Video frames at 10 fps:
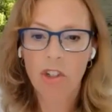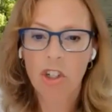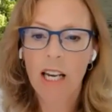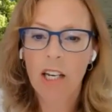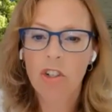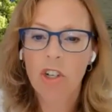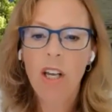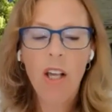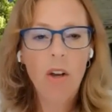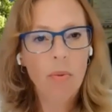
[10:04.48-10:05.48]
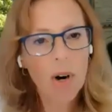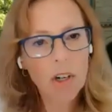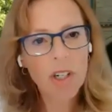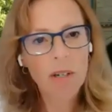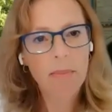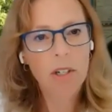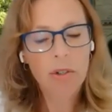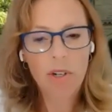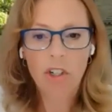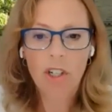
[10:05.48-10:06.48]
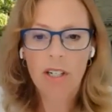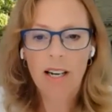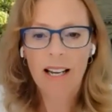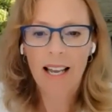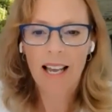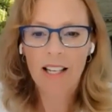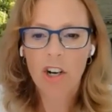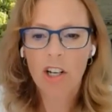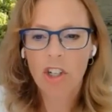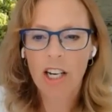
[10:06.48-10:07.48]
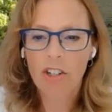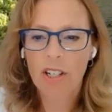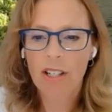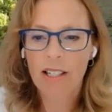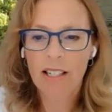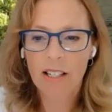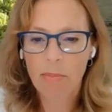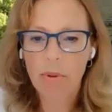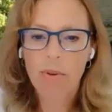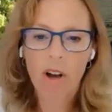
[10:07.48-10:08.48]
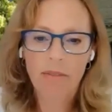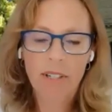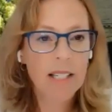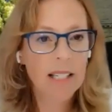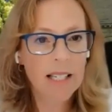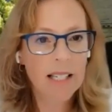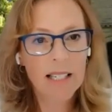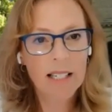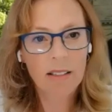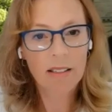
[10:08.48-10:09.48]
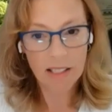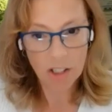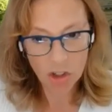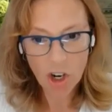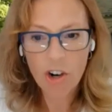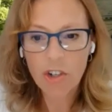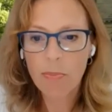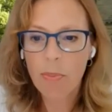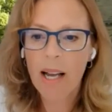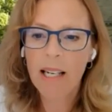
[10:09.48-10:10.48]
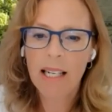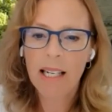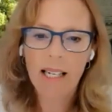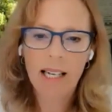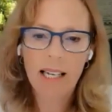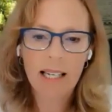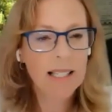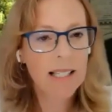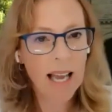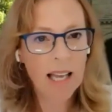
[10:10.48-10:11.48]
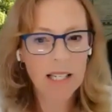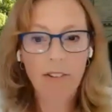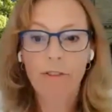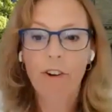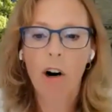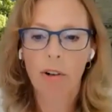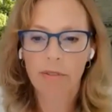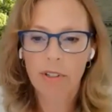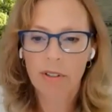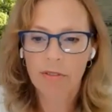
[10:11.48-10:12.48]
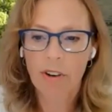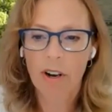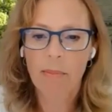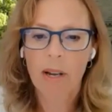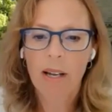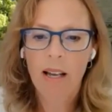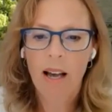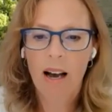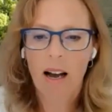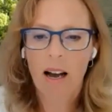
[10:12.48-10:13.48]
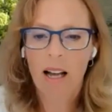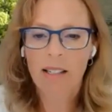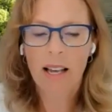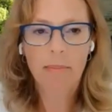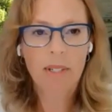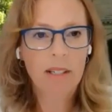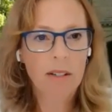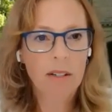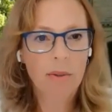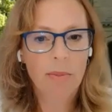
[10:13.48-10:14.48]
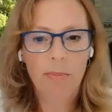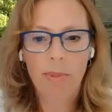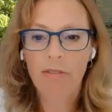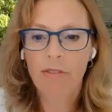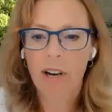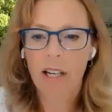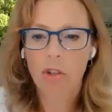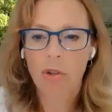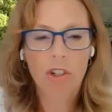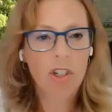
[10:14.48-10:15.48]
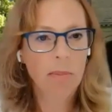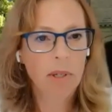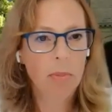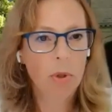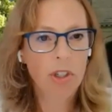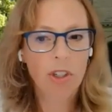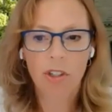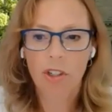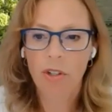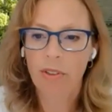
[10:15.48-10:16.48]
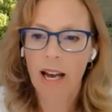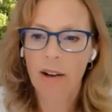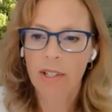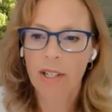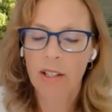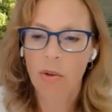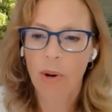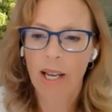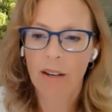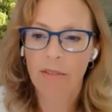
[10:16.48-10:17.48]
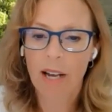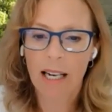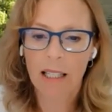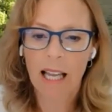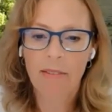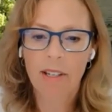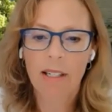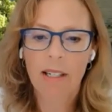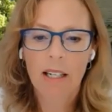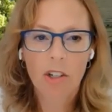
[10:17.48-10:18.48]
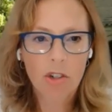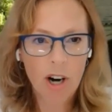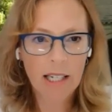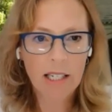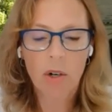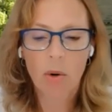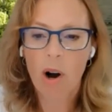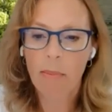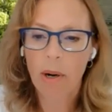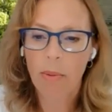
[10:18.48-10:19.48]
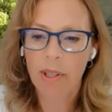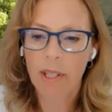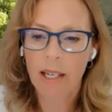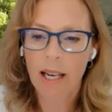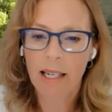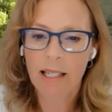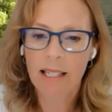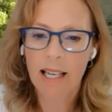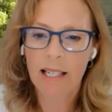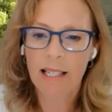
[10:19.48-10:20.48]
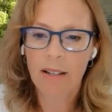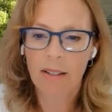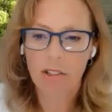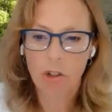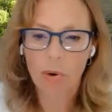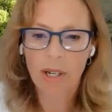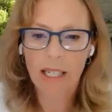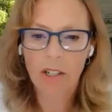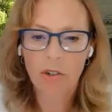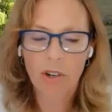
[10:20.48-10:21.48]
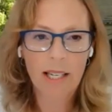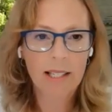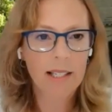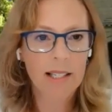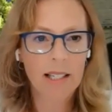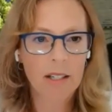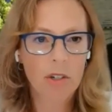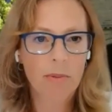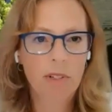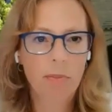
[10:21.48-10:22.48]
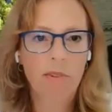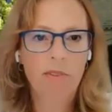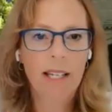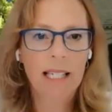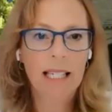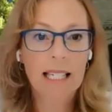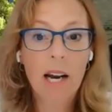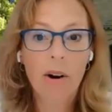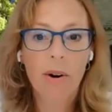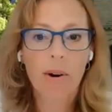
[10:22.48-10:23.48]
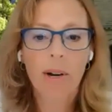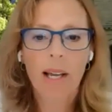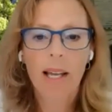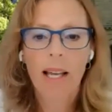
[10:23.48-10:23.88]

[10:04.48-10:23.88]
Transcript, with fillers: has changed Russian administration ha has not changed in the sense that Putin obviously is still in charge, but he is has evolved from uh, attempting to befriend George W. Bush in 2000 in the wake of 9/11, trying to cooperate with the United States on joint interests in terms of preventing terror